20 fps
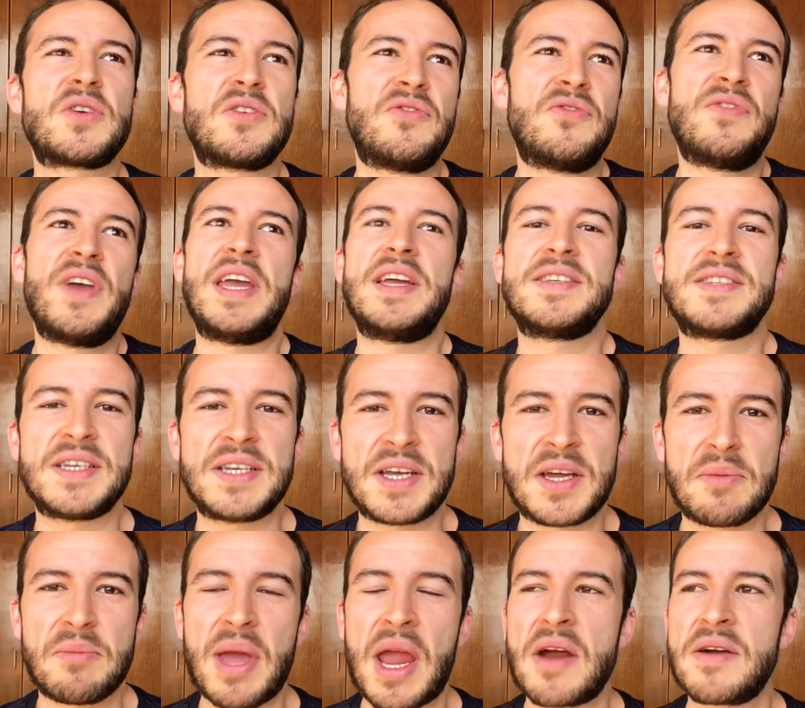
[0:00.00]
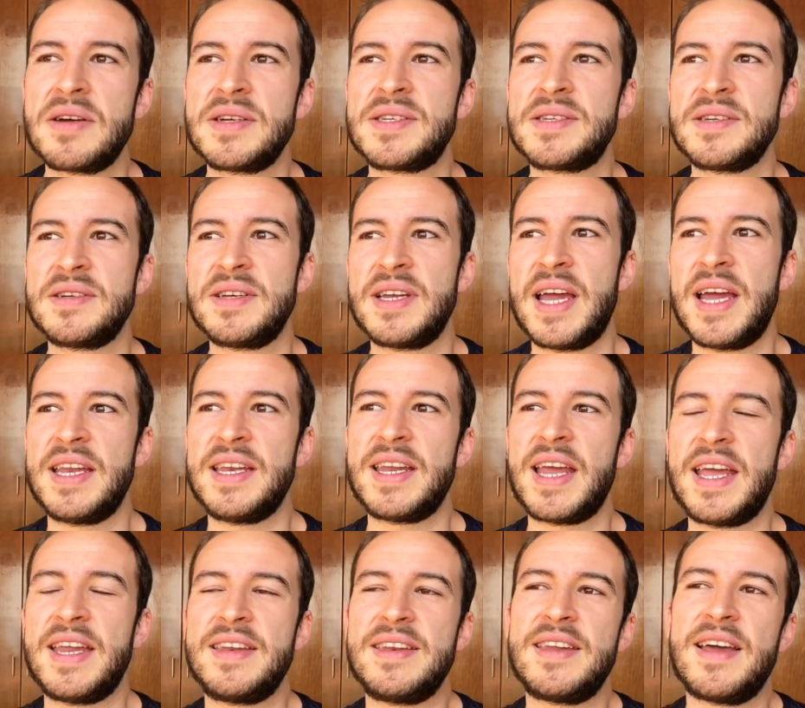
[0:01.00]
of fades in comparison,
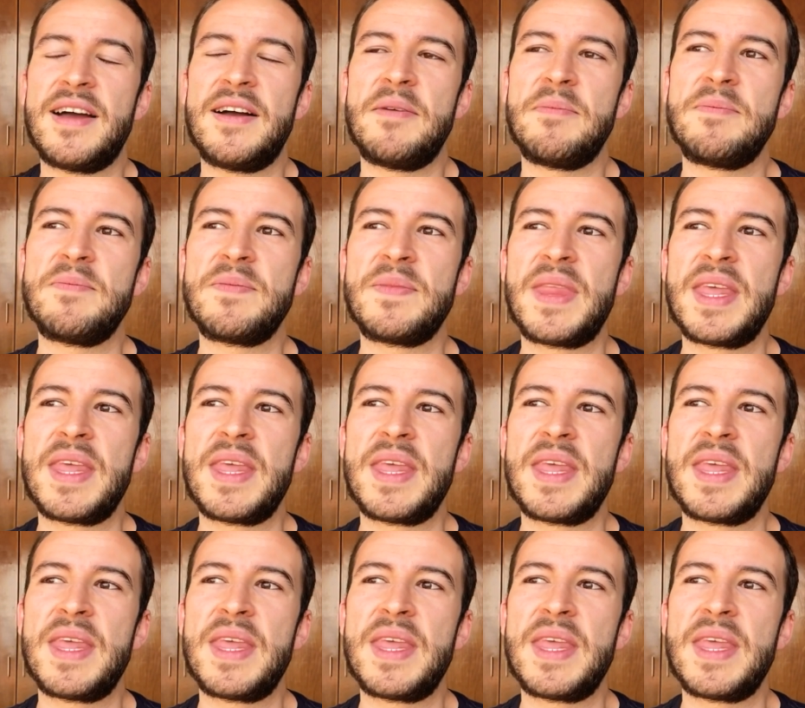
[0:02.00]
and